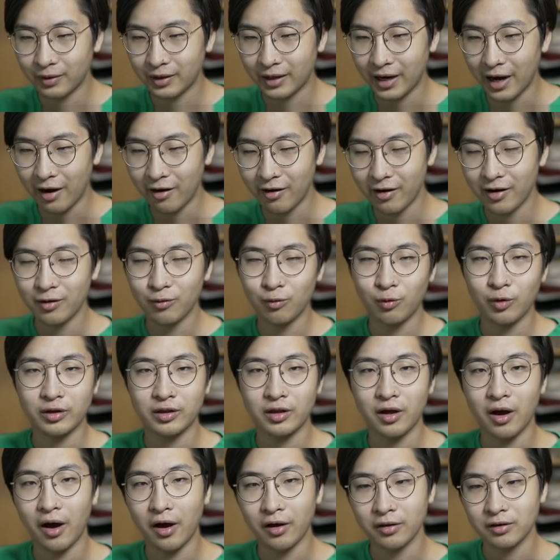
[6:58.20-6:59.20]
Garen with
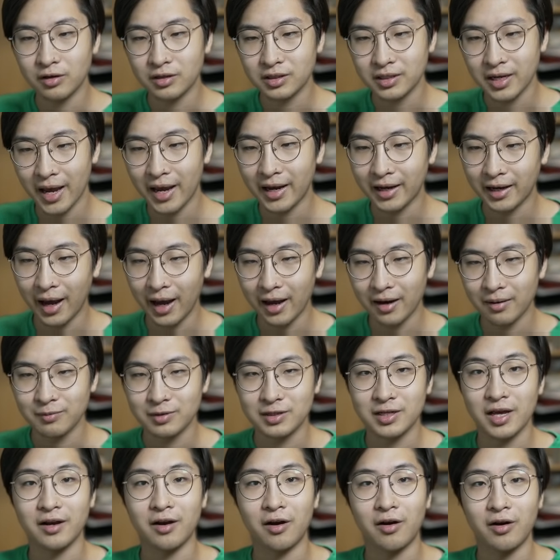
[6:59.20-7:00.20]
other tank items
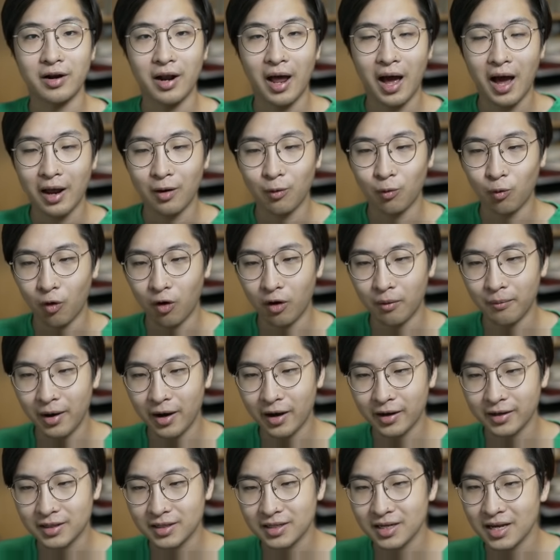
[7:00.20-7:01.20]
that are not
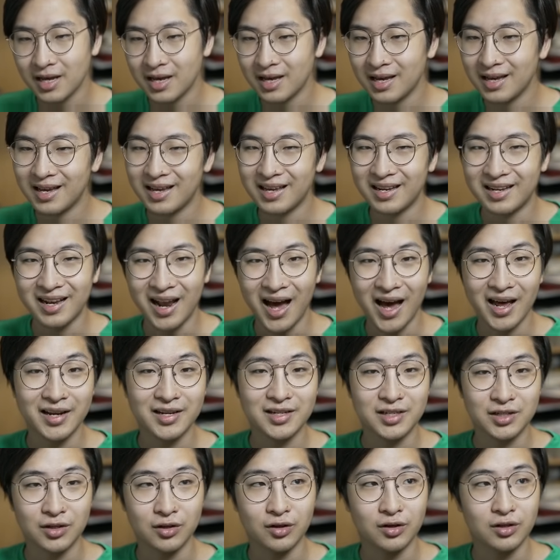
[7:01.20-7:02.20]
Warmogs, not
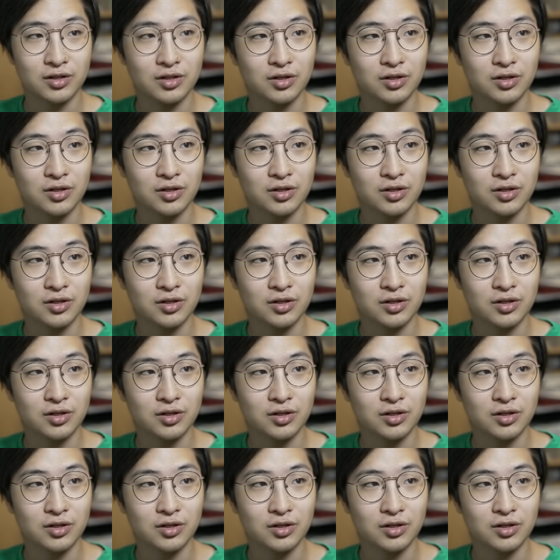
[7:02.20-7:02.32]
as good.